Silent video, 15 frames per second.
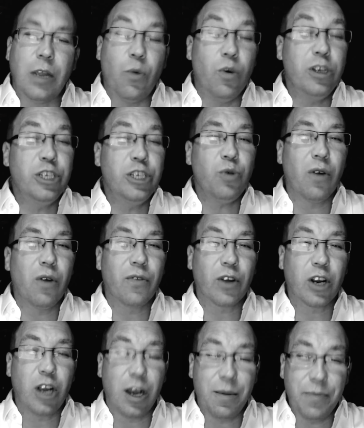And once you
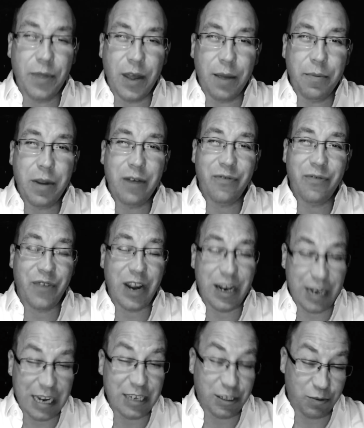overcome them and
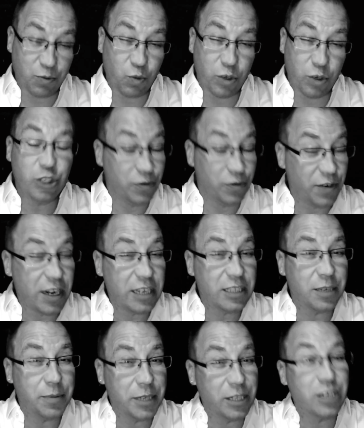once you
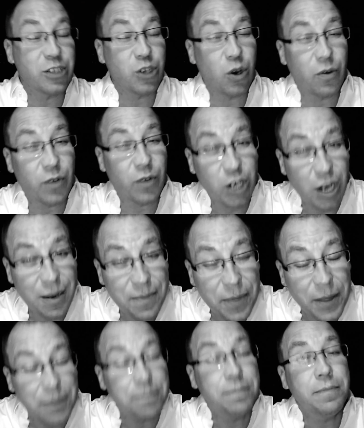face them and thus
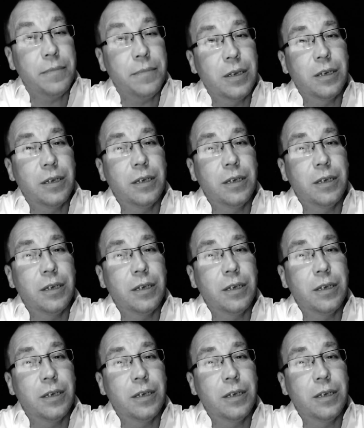overcome them,